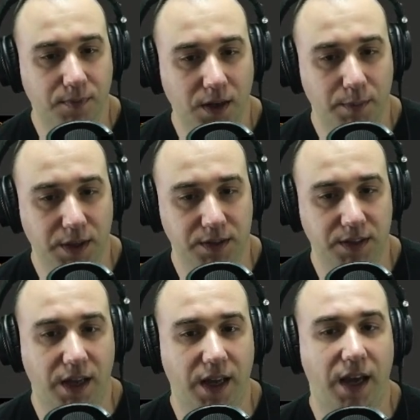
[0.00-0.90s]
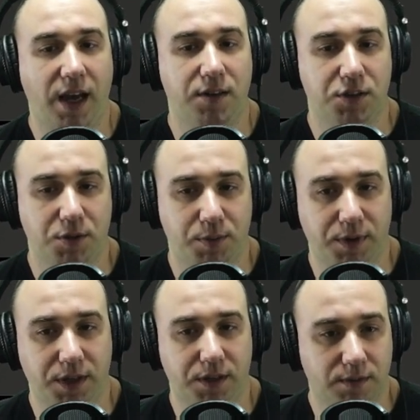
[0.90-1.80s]
This is the address
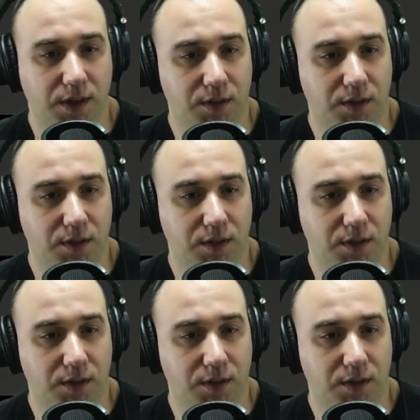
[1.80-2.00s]
operator.